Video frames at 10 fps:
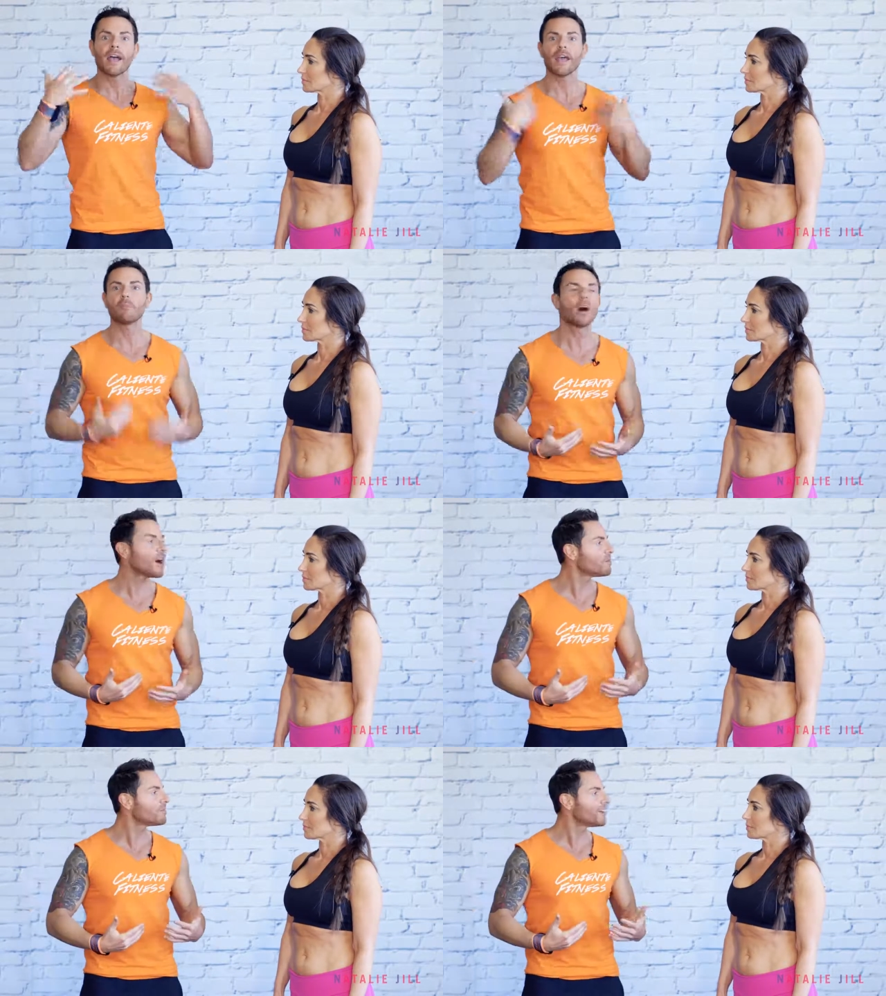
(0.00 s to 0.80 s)
Speaker 1: Hey,
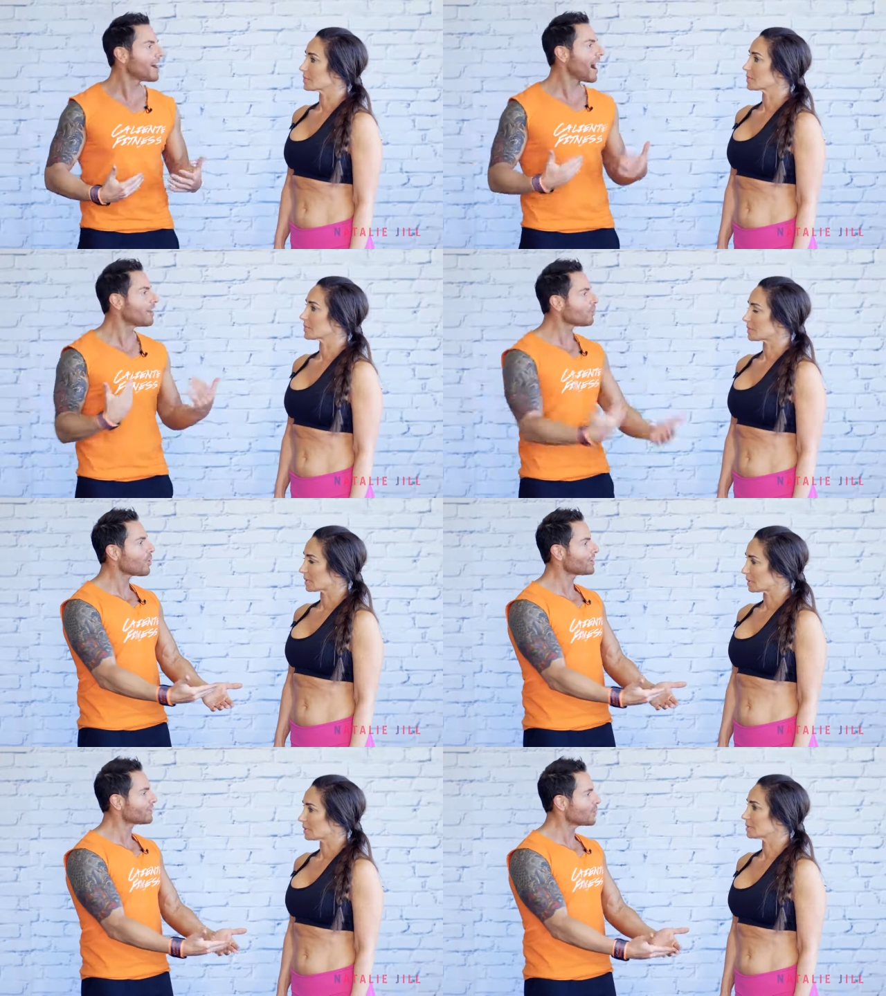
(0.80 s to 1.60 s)
mom, I
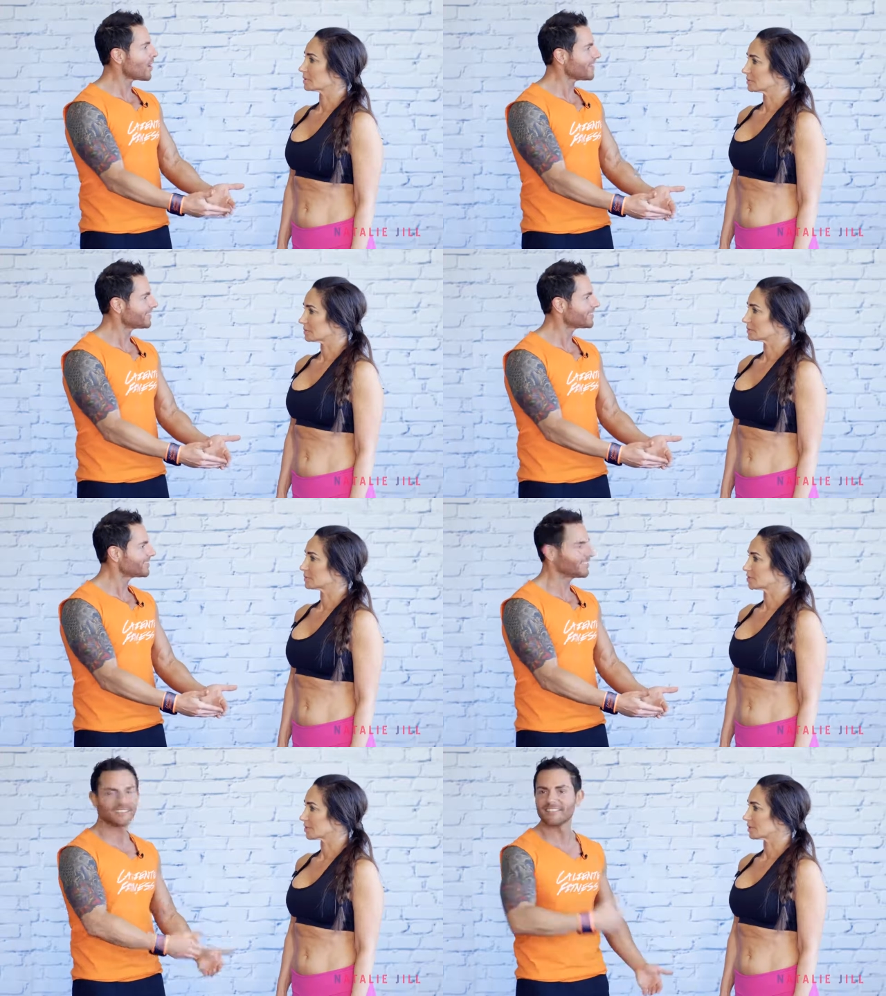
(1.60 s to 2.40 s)
lost the weight.
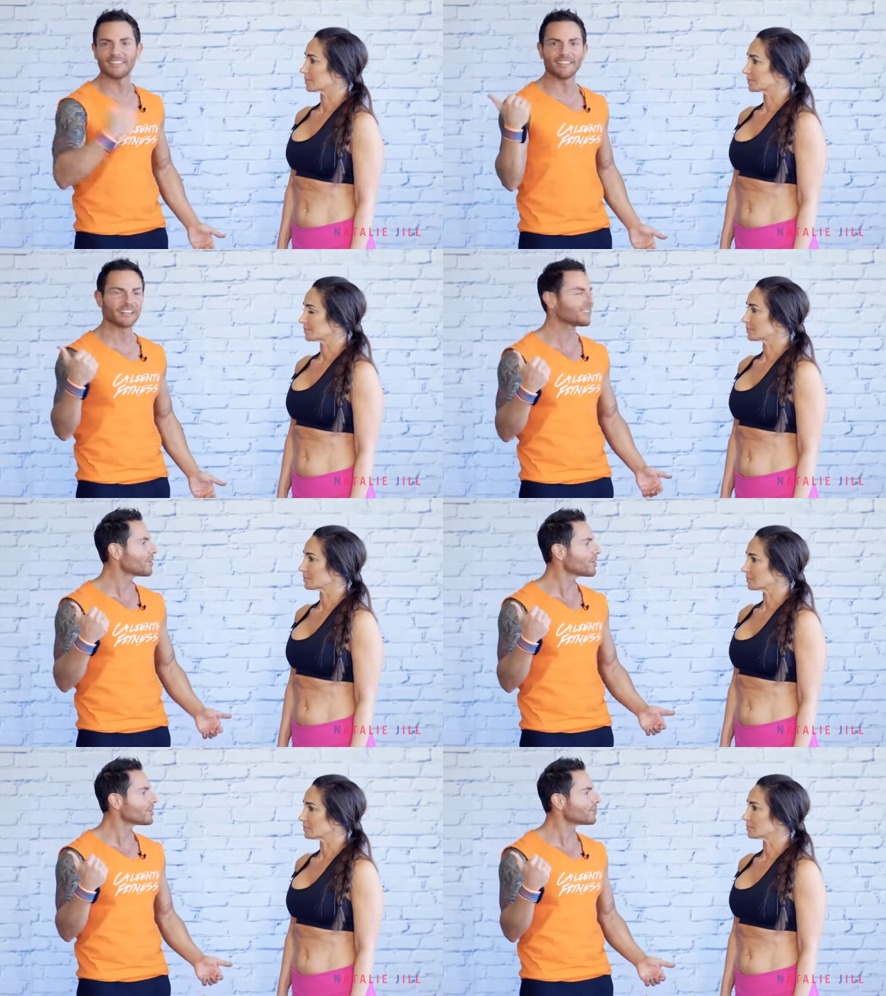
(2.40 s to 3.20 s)
Sure. Let's
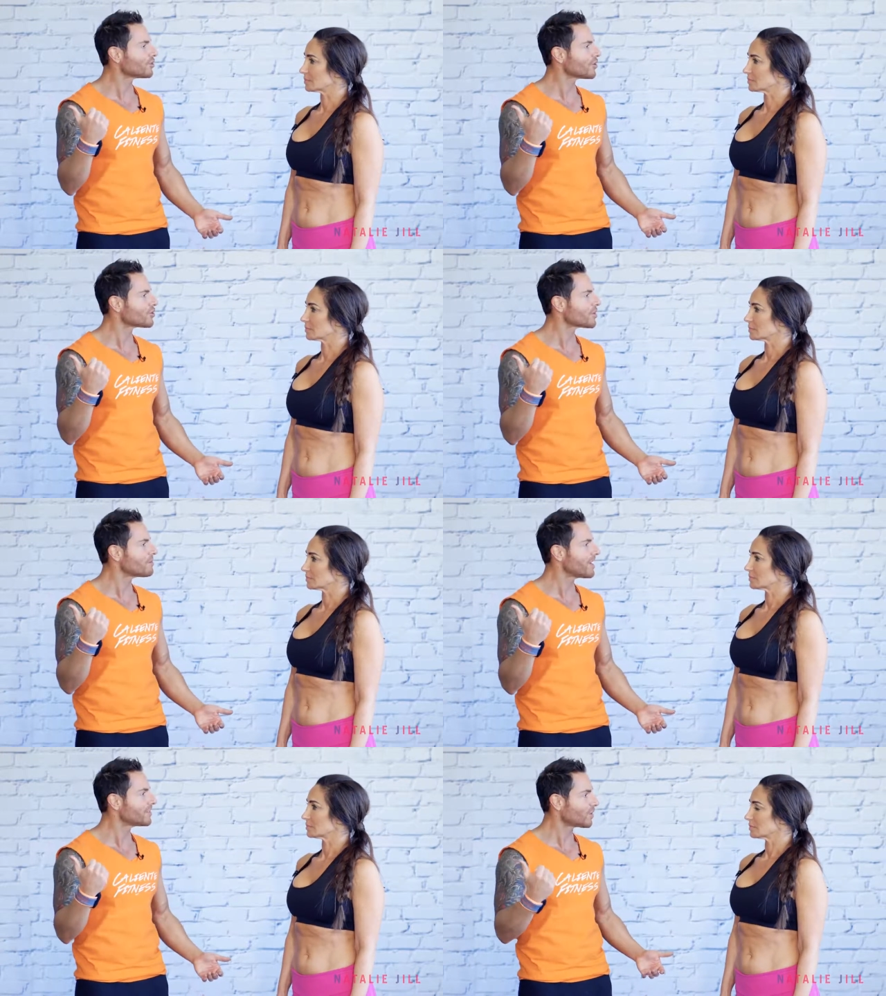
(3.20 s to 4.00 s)
go to the surgery
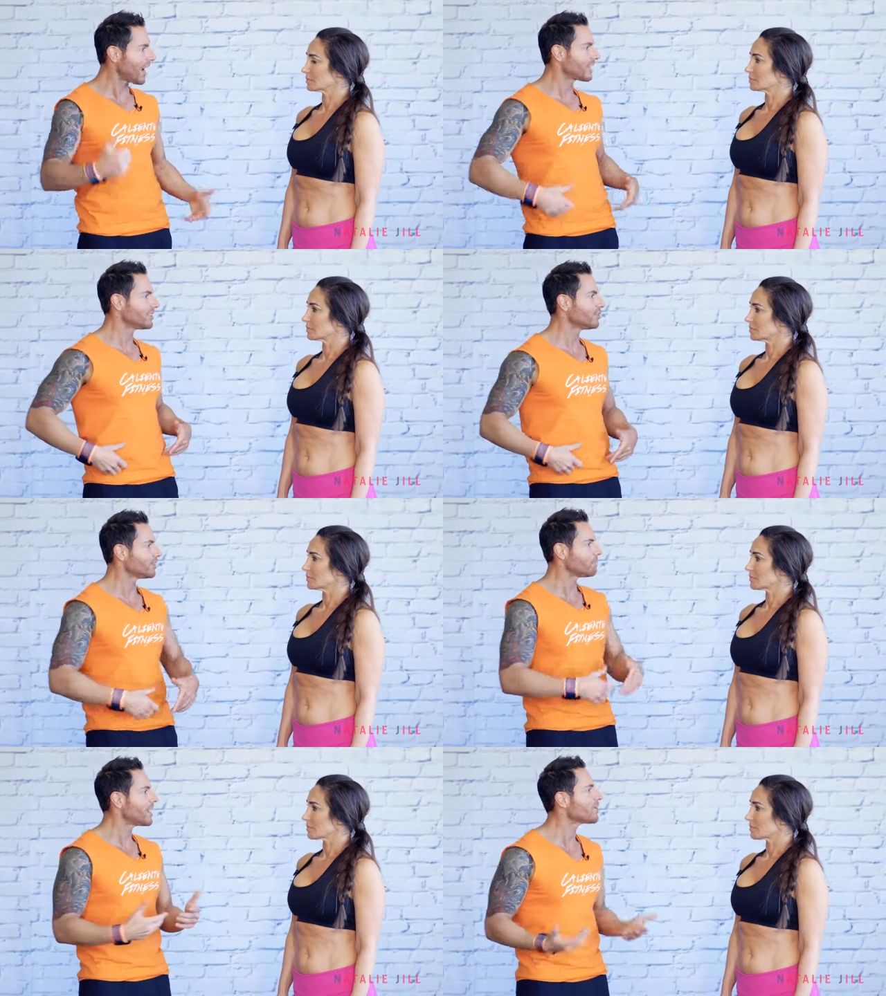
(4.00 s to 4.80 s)
bed so I can
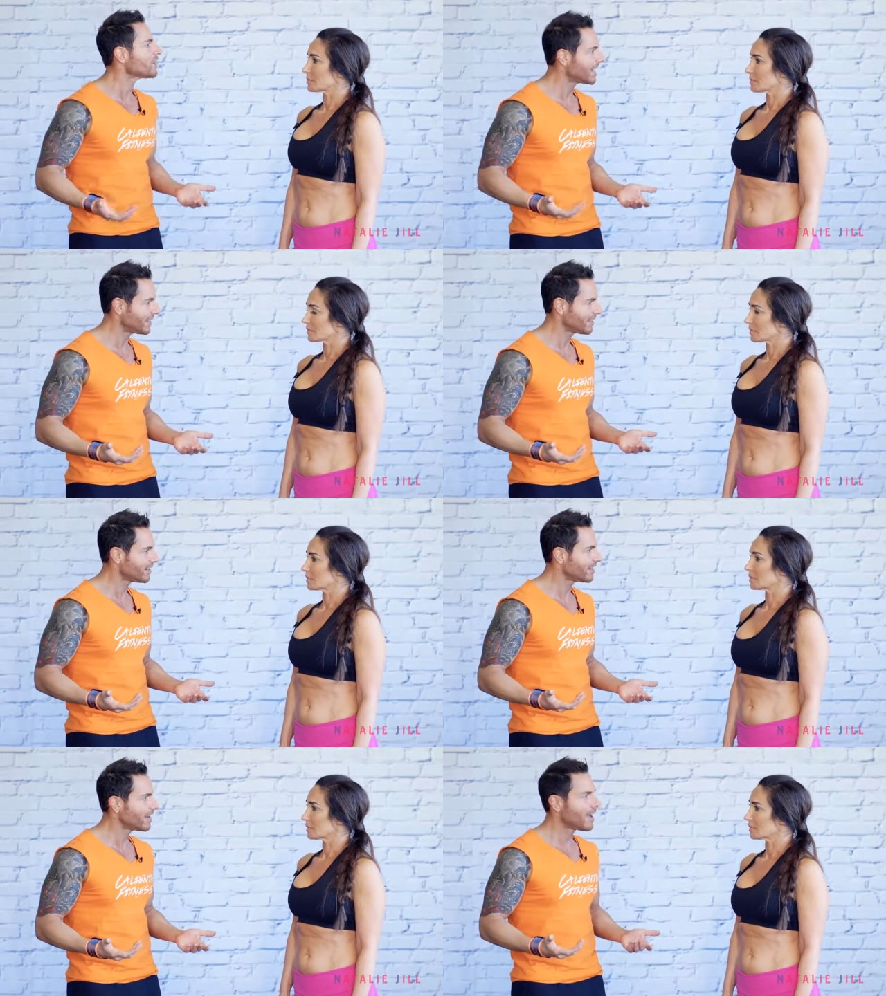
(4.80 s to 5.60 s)
look better
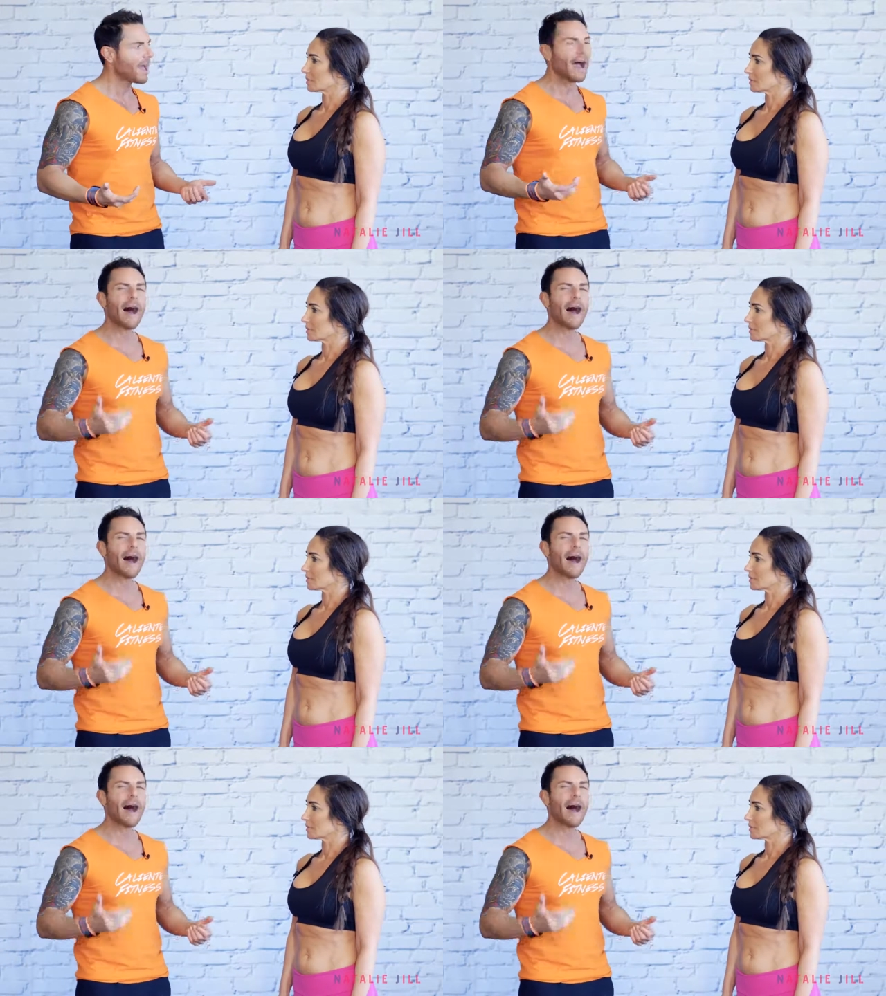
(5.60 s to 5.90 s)
naked. Mm-hmm.